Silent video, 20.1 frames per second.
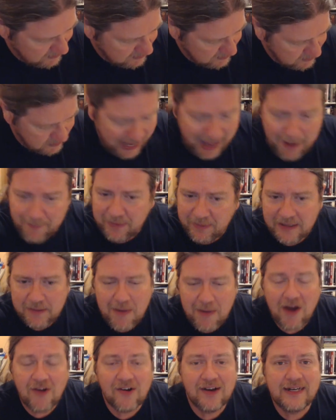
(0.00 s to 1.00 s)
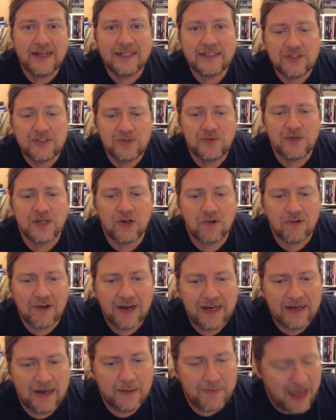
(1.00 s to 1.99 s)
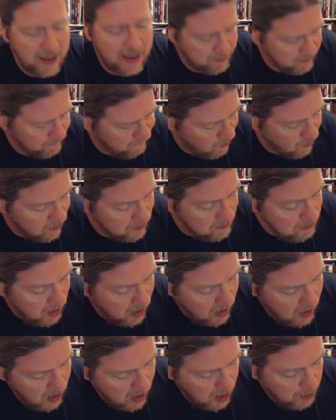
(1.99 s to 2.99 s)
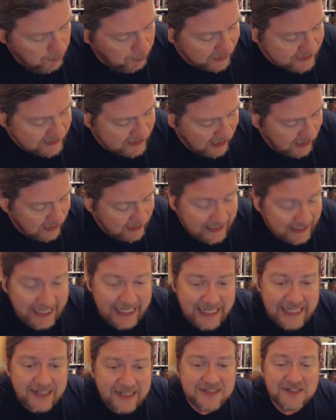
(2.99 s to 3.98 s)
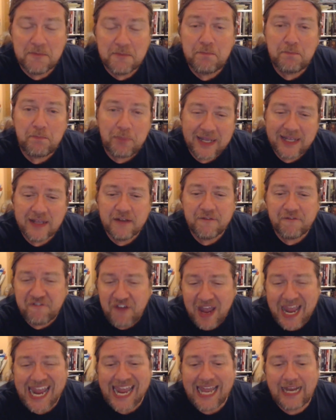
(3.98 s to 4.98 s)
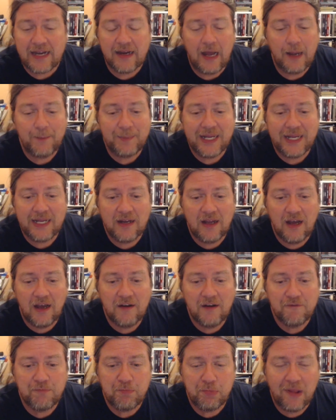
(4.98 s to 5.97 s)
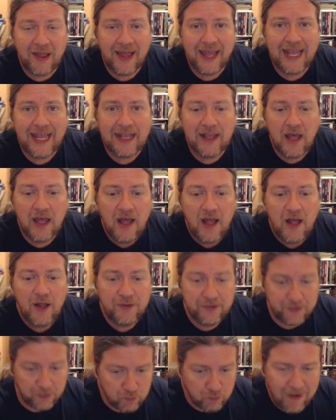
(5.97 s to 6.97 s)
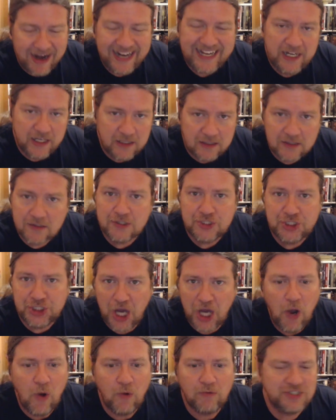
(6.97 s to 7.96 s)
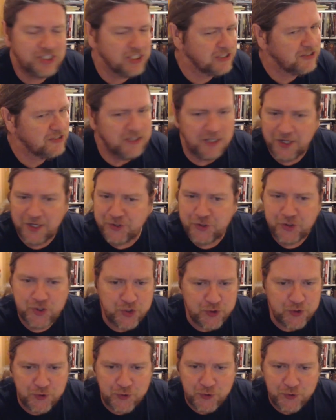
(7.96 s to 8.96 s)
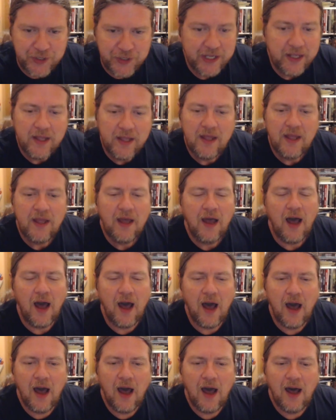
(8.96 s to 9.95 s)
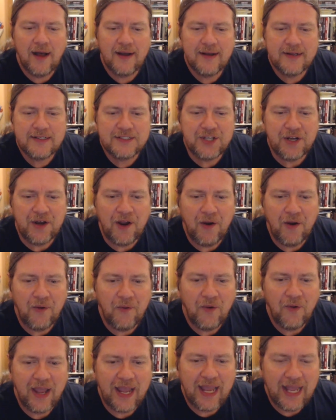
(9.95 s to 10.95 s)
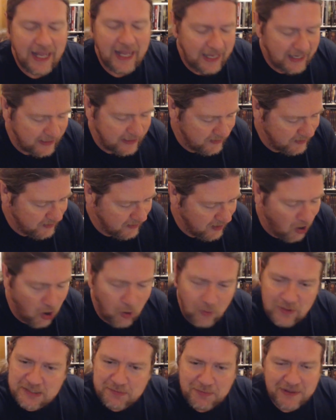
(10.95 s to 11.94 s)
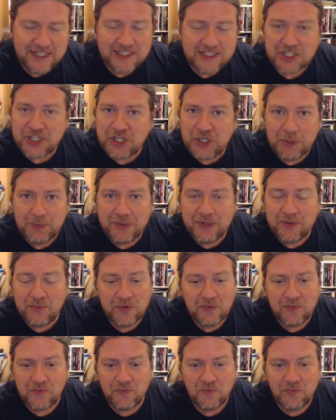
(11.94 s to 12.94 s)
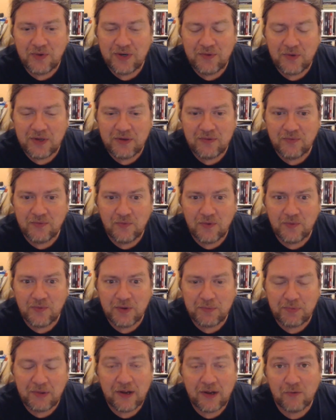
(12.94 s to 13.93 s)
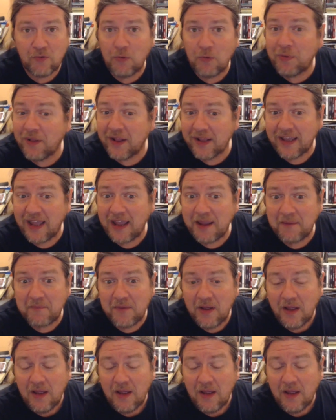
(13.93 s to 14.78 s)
happily married and doing great, and I'm happy for him. But he is a big fan, of playing the regular Joe, just a dude, and always plays a human when we play a role-playing game.